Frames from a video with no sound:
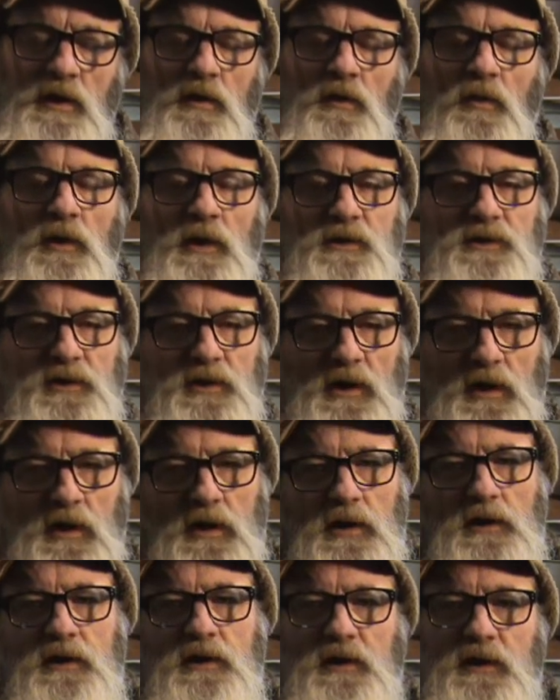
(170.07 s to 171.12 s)
which
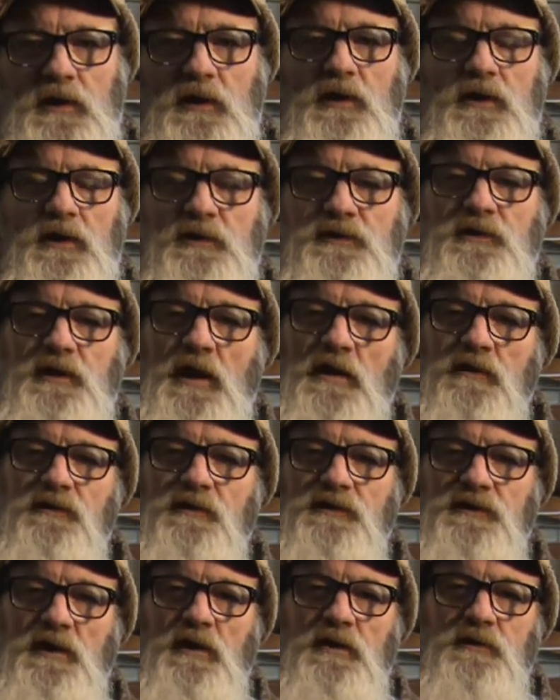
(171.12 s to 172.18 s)
gets you out of the
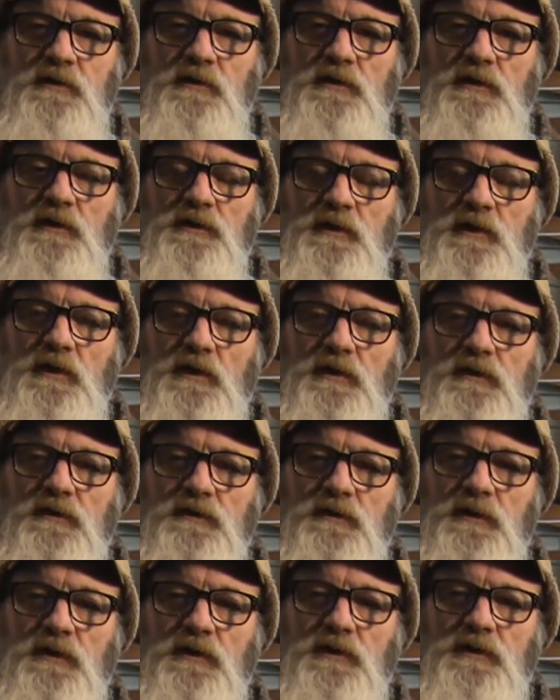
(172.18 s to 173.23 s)
sun during
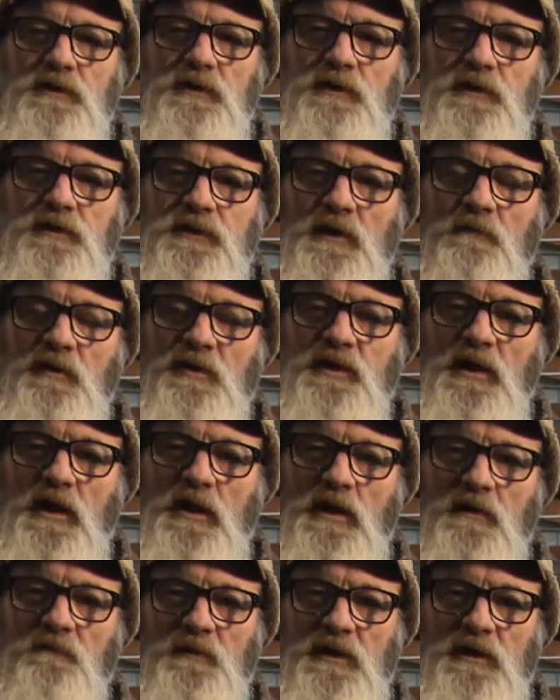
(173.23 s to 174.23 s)
the summertime,